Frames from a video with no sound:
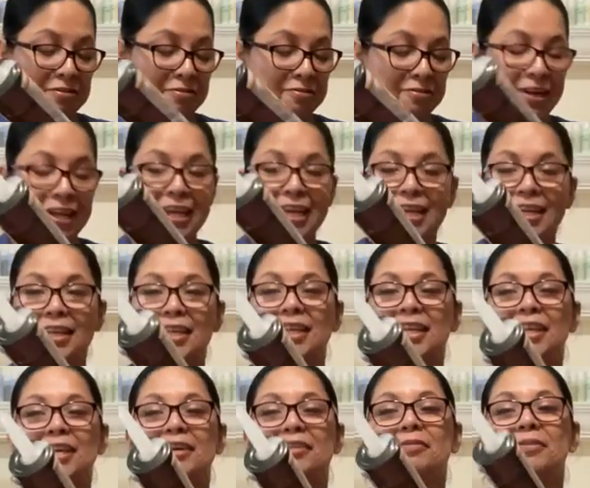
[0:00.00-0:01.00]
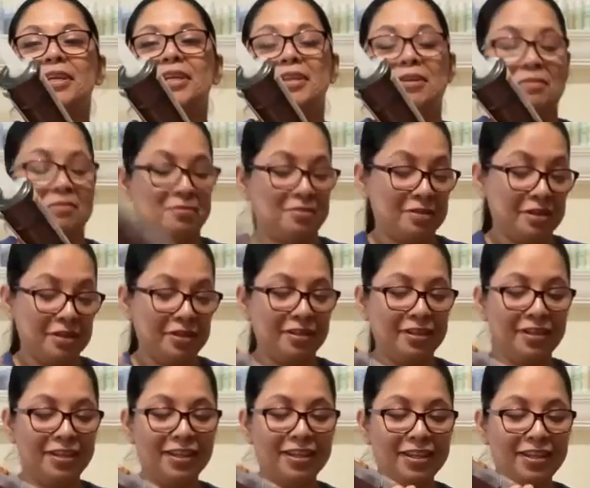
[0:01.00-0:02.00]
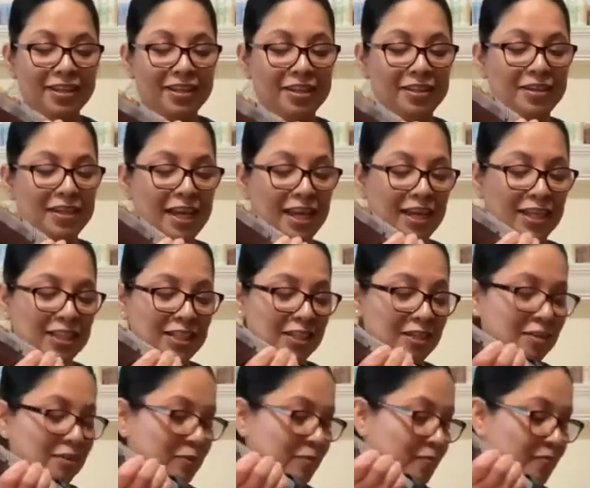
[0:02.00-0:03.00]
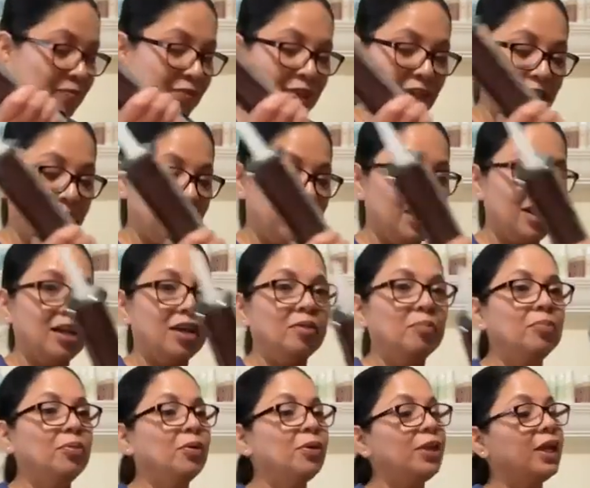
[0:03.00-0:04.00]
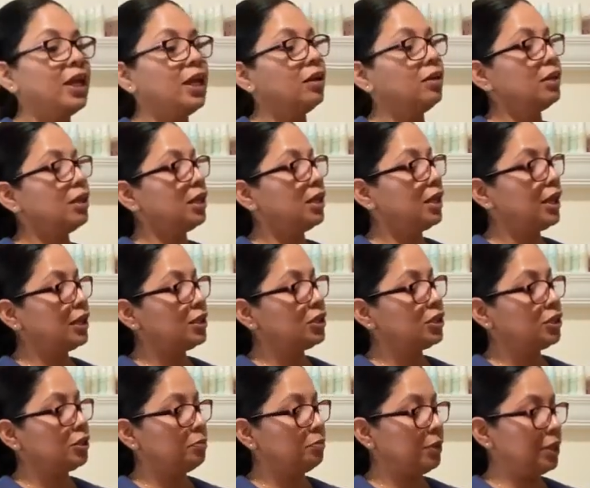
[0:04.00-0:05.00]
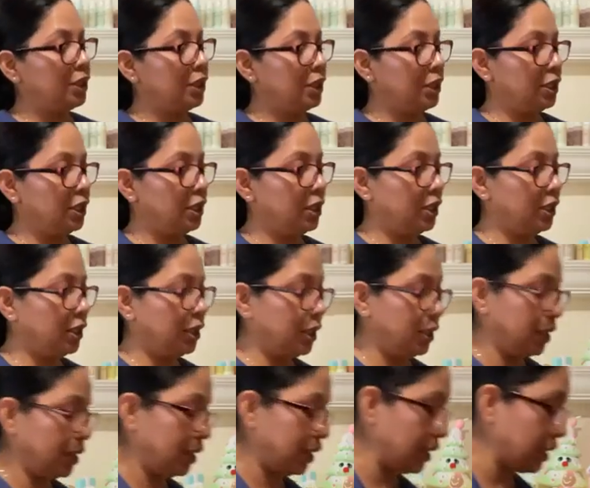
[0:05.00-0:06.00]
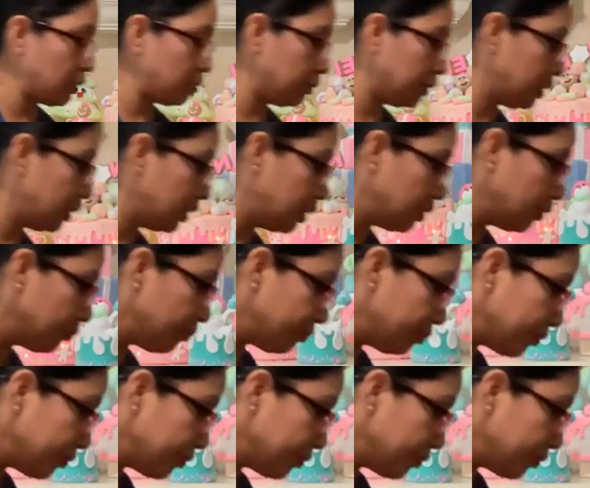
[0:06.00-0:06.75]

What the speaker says: Right, now we know. Okay, so pull that out and that should be good.